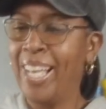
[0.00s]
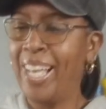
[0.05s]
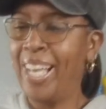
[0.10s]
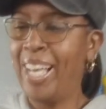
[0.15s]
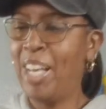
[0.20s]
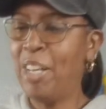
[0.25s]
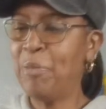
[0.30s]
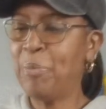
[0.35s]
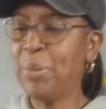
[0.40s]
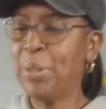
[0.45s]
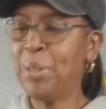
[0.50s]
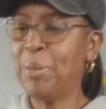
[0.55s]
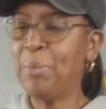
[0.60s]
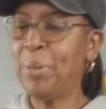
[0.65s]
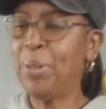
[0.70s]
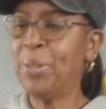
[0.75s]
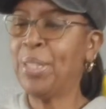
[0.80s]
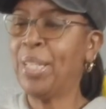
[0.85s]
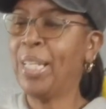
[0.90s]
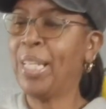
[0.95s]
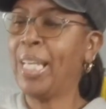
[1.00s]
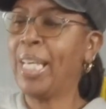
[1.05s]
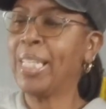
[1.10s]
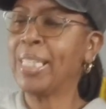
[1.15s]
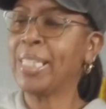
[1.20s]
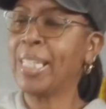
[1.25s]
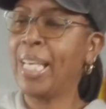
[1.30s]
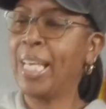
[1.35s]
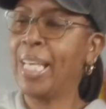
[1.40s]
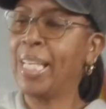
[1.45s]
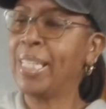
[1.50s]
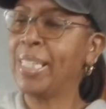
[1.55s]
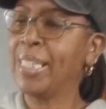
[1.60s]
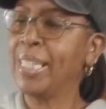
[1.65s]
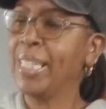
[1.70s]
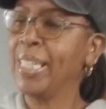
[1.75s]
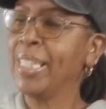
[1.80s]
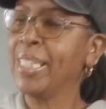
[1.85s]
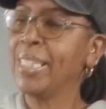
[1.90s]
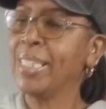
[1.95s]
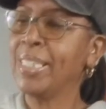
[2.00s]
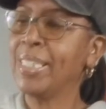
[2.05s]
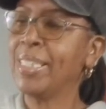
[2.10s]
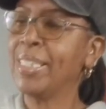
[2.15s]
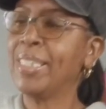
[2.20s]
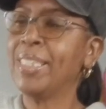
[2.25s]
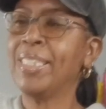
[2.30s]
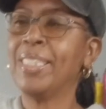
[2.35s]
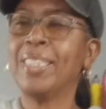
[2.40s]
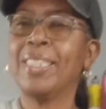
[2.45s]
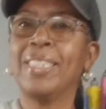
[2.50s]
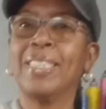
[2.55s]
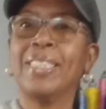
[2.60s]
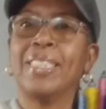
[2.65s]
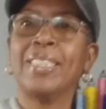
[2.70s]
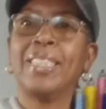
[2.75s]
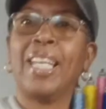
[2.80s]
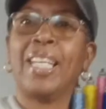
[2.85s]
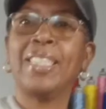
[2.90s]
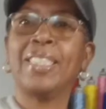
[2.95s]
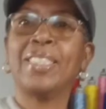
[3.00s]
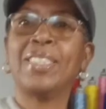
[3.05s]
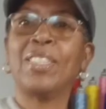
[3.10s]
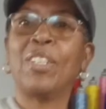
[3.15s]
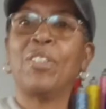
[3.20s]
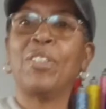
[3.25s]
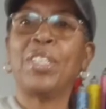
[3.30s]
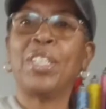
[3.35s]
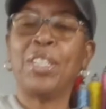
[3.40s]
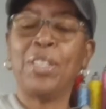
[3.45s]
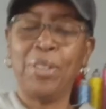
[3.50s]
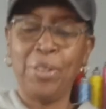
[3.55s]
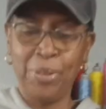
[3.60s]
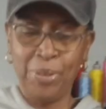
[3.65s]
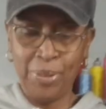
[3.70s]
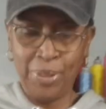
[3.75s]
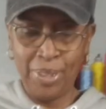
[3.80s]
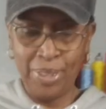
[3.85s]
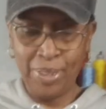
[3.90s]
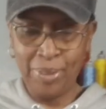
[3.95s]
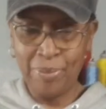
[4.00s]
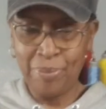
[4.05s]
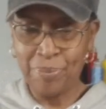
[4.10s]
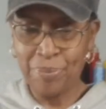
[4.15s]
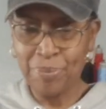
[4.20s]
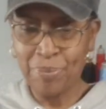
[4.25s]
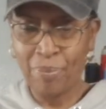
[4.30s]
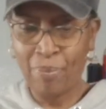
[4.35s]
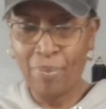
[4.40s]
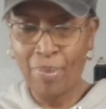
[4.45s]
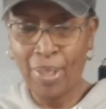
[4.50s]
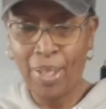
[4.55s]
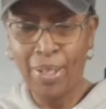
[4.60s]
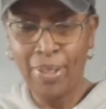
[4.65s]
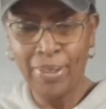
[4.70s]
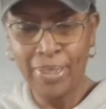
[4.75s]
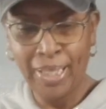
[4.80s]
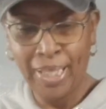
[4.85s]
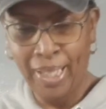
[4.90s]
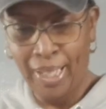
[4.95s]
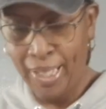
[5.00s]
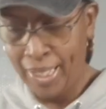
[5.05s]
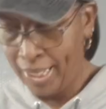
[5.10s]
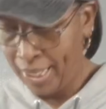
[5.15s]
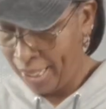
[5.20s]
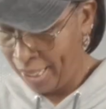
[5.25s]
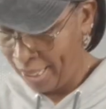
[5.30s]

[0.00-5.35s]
I put them on there like that. That is so cute. Okay.